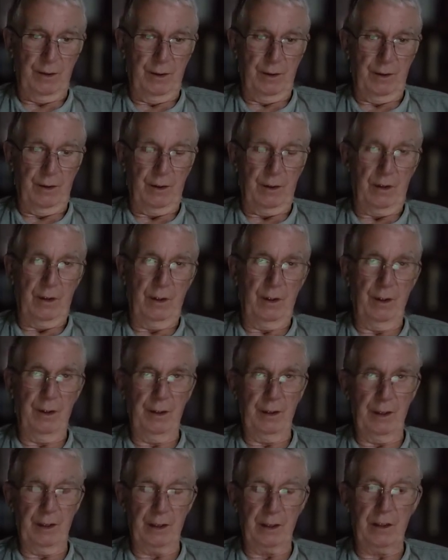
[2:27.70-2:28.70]
And
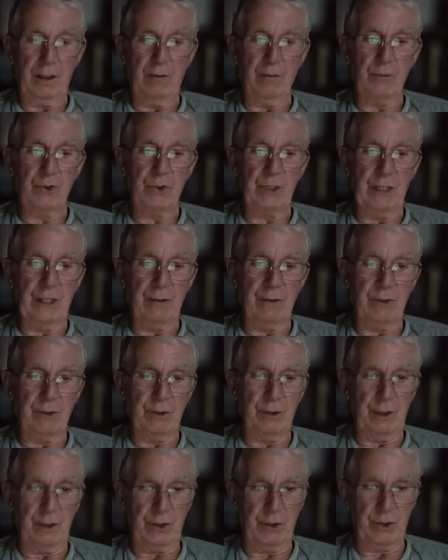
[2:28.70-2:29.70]
it comes down to
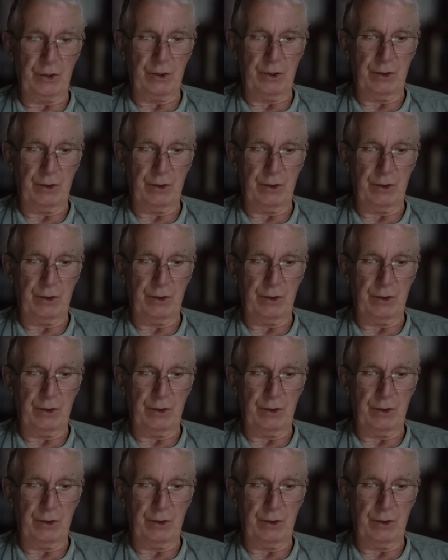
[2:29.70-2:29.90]
this: